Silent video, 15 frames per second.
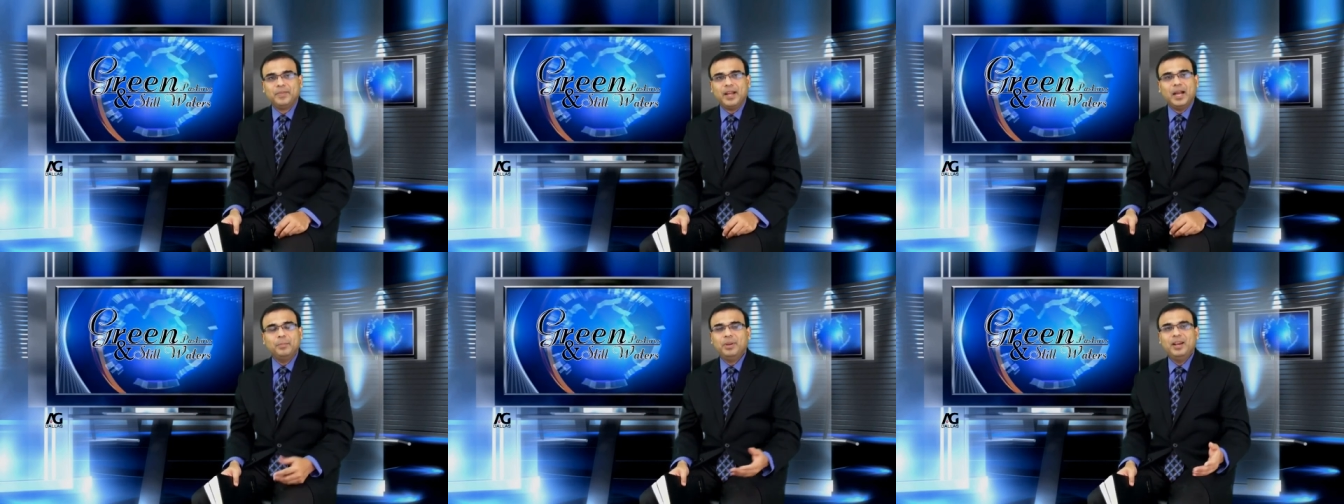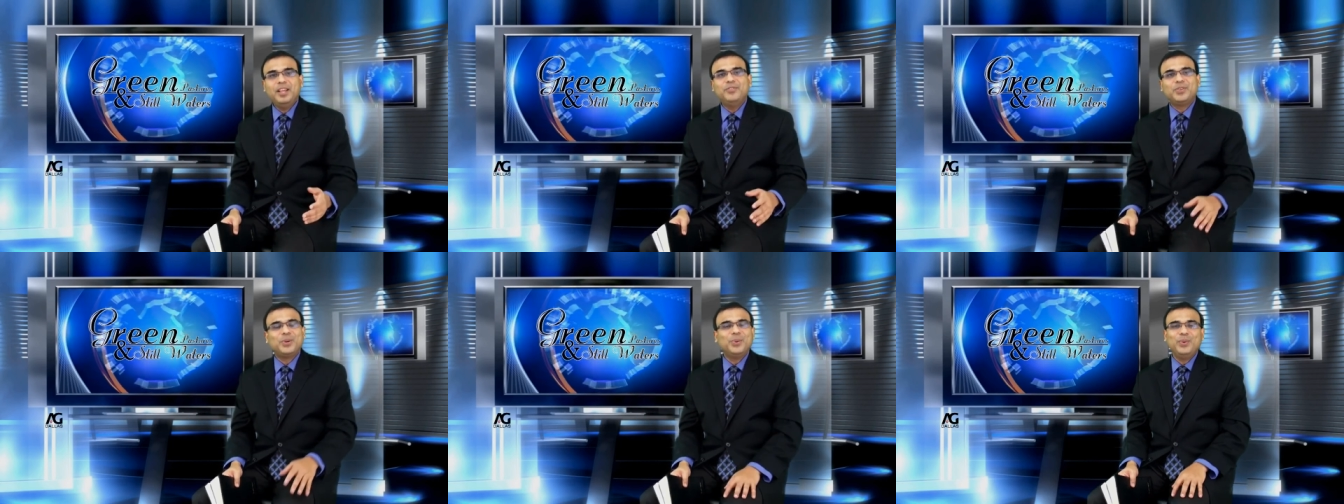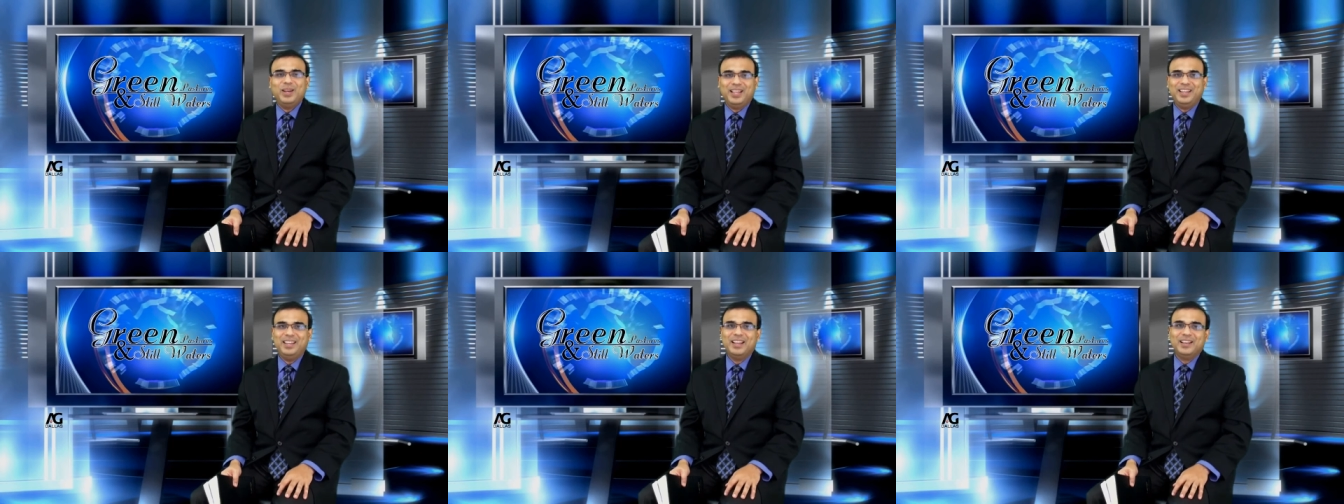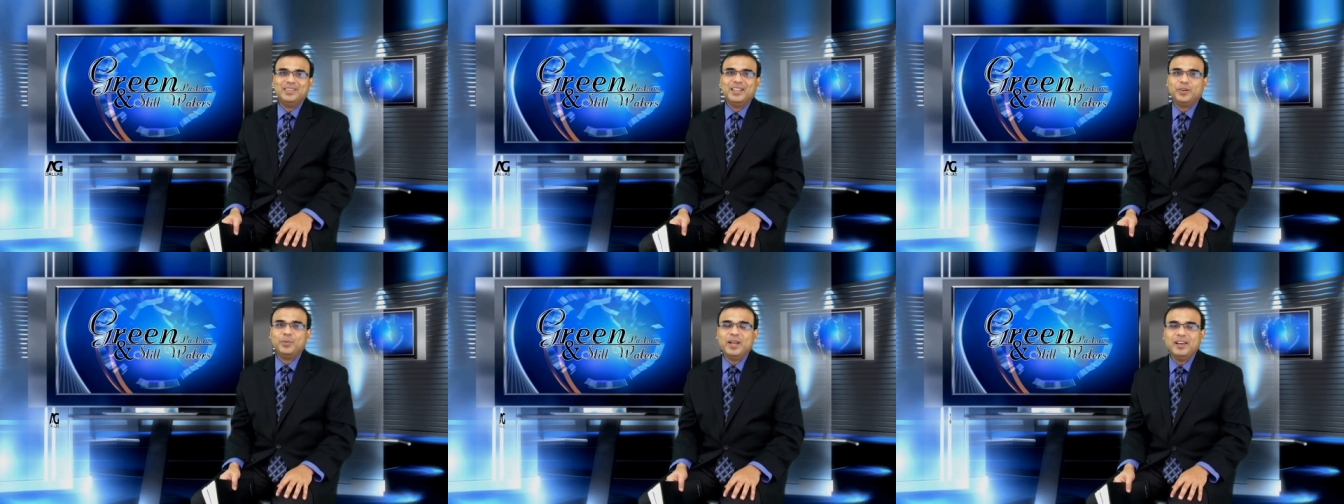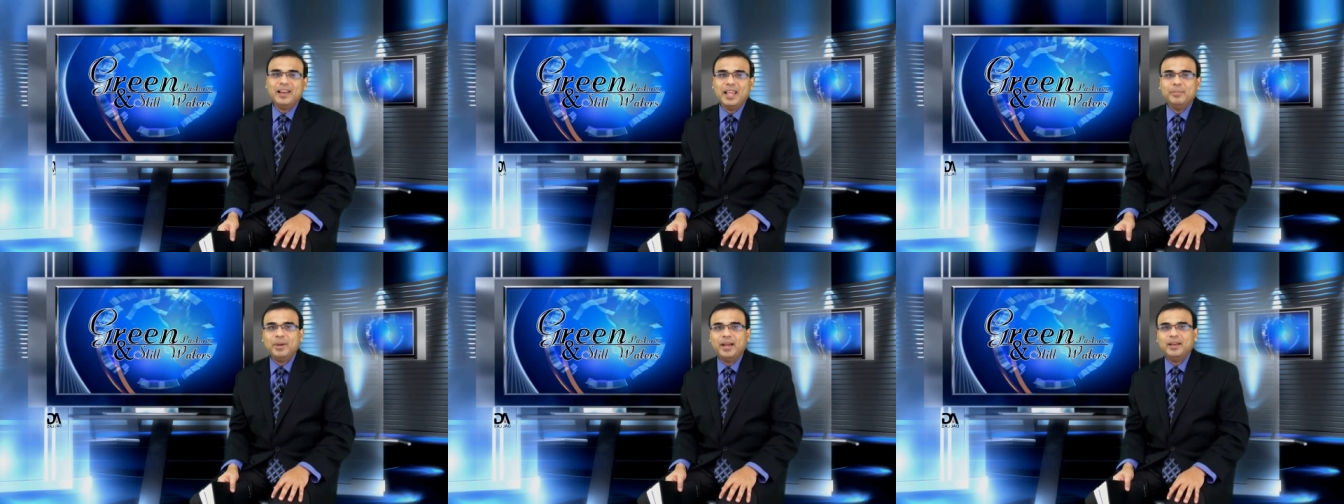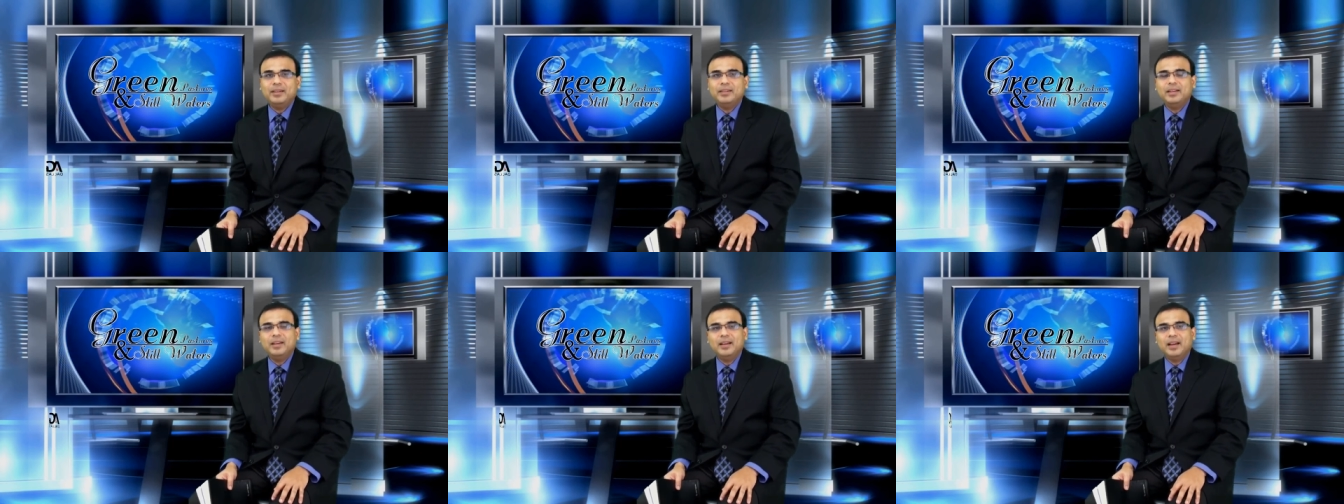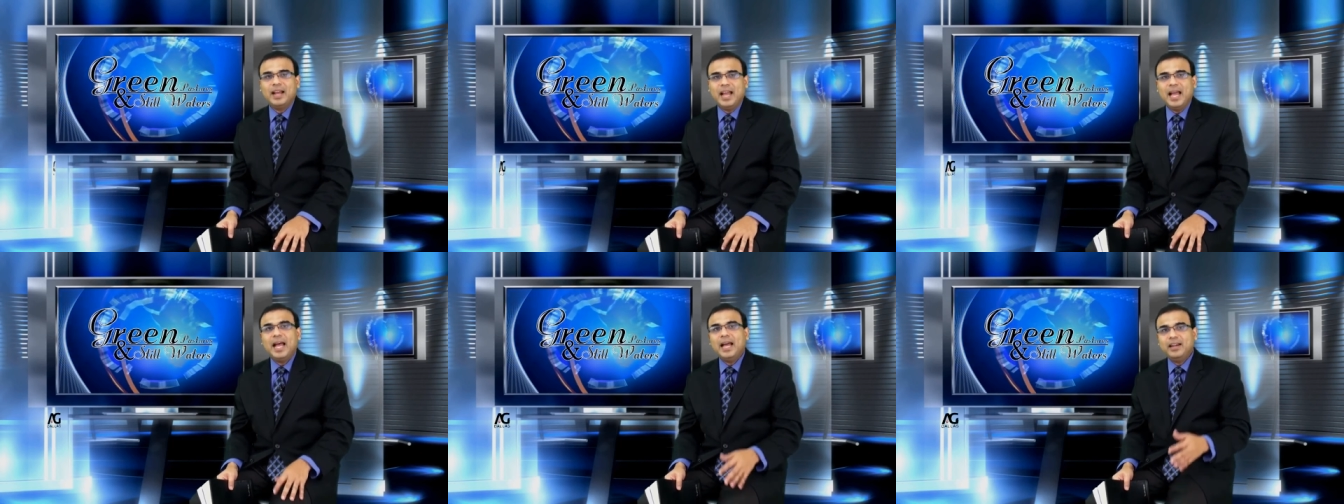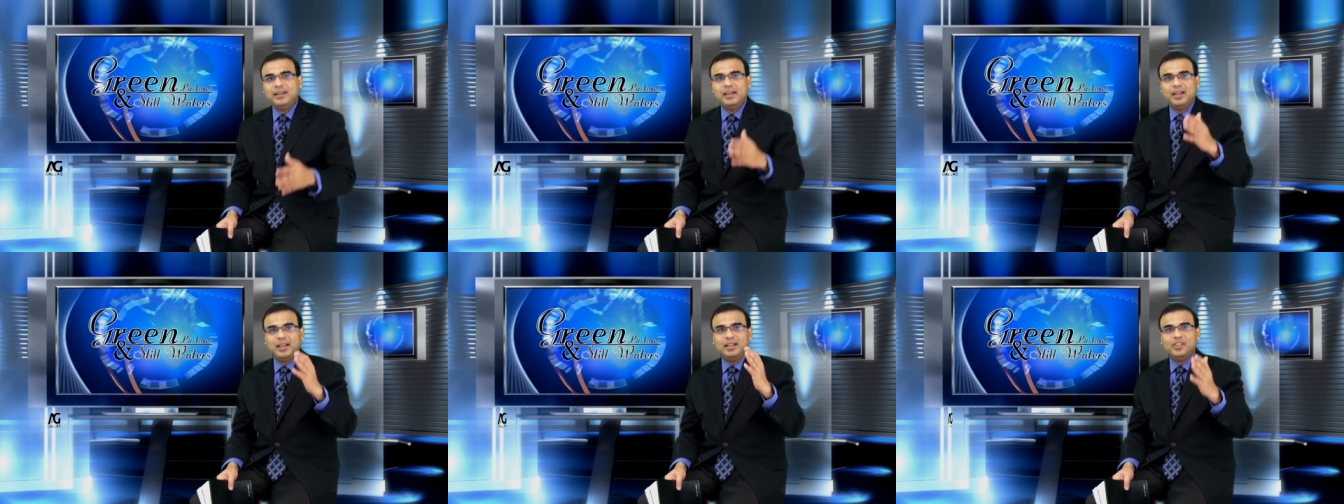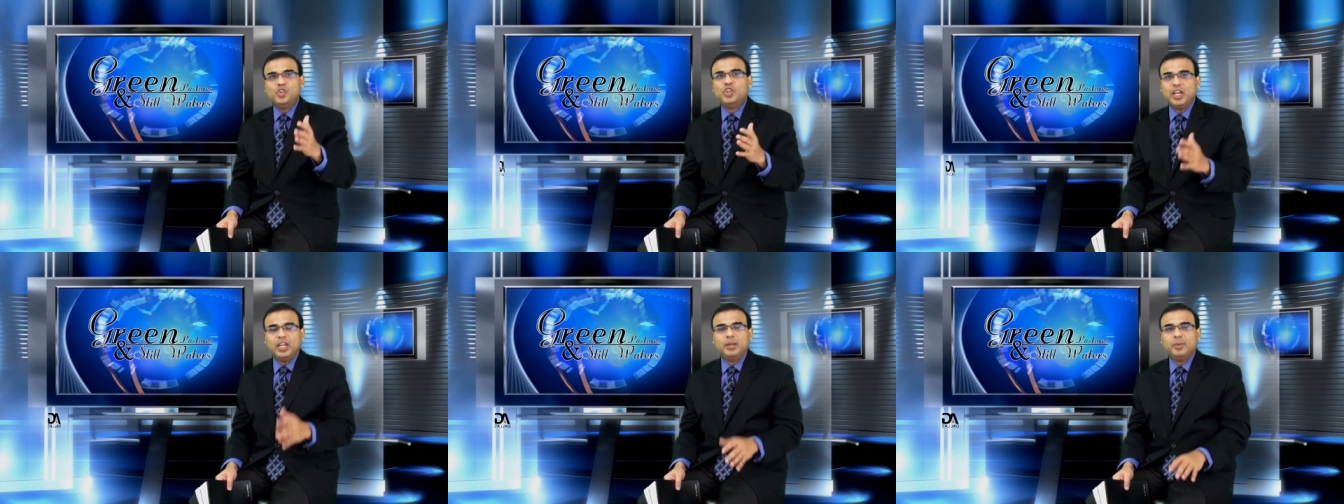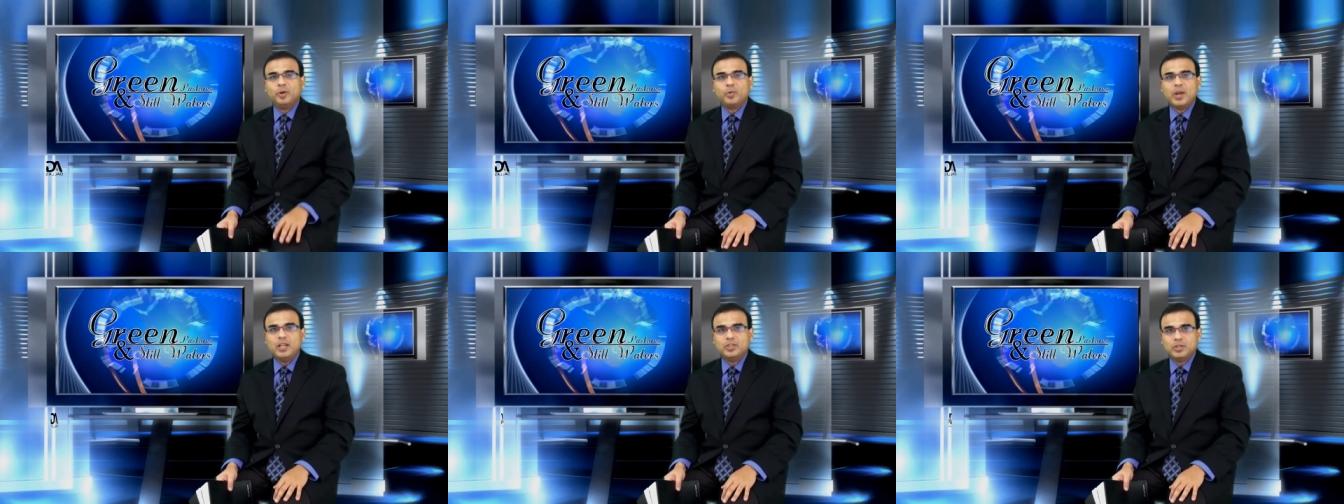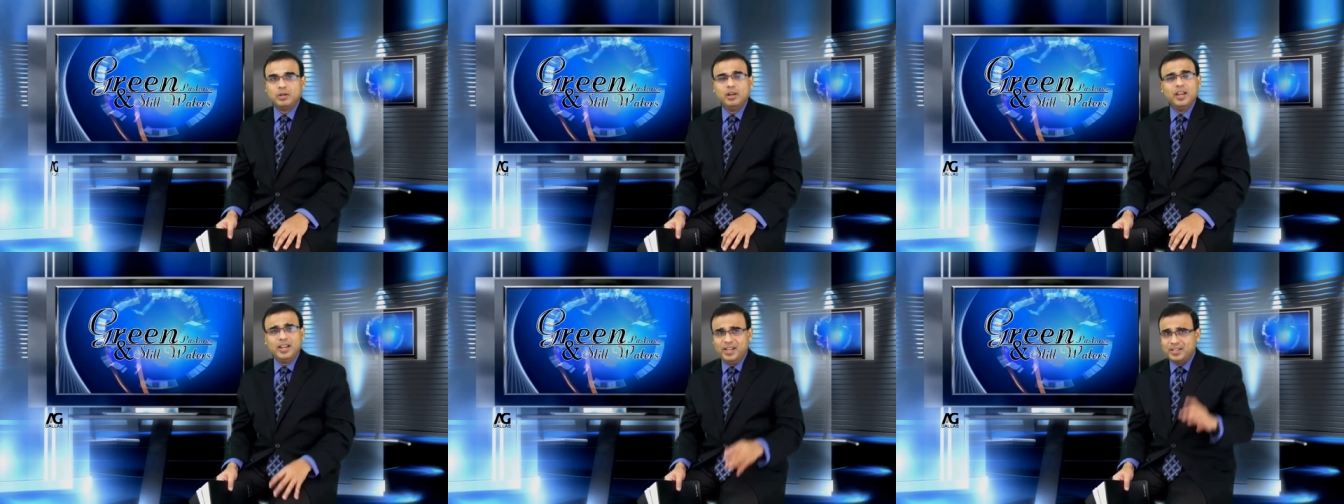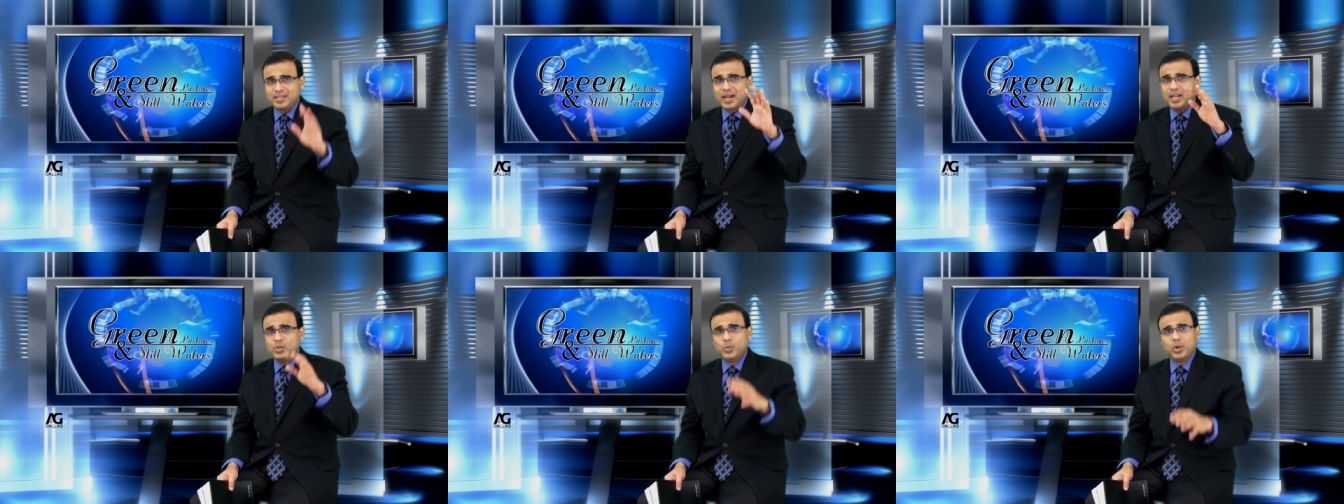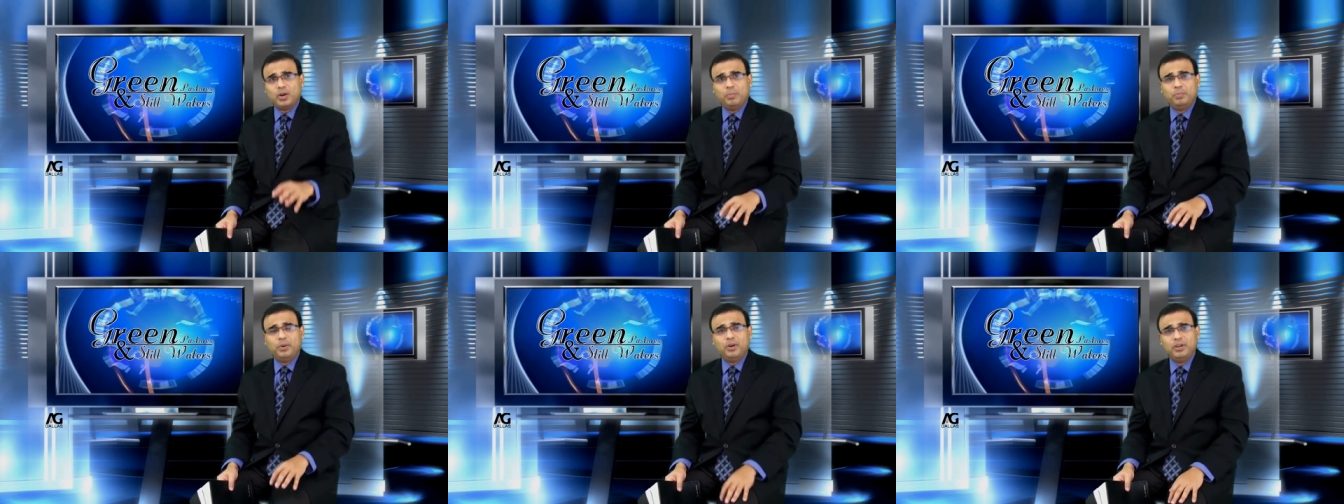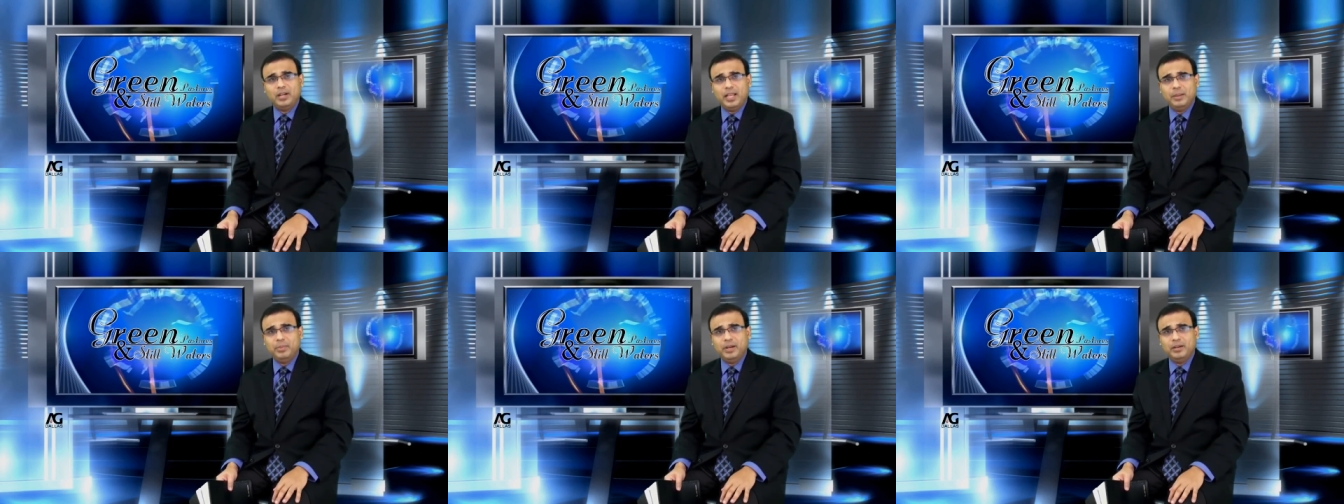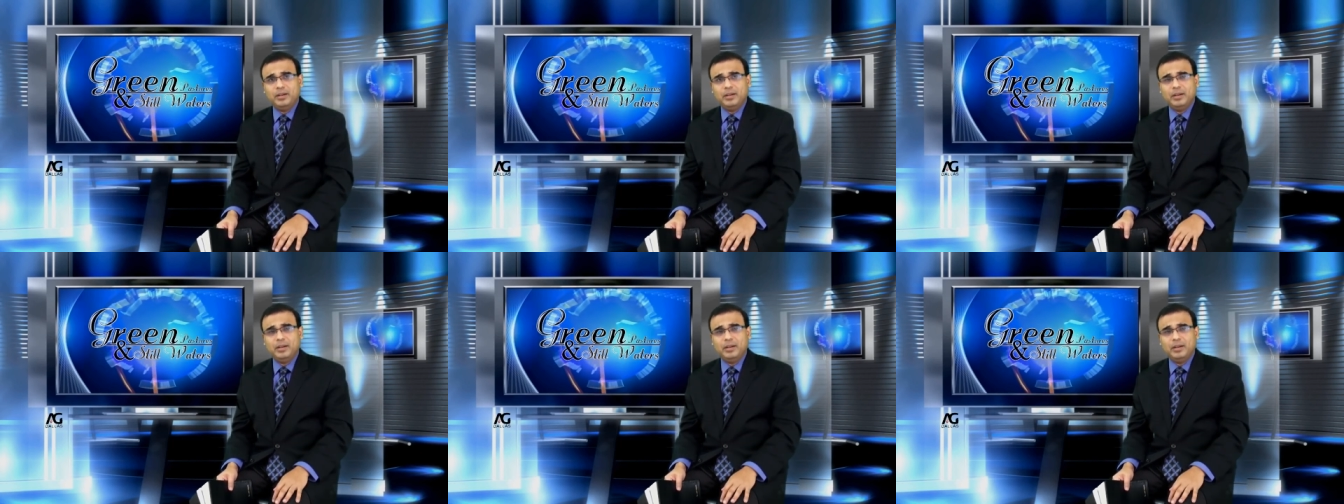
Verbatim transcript: I believe truly that when Laban had Jacob and Rachel, his eyes were upon Laban,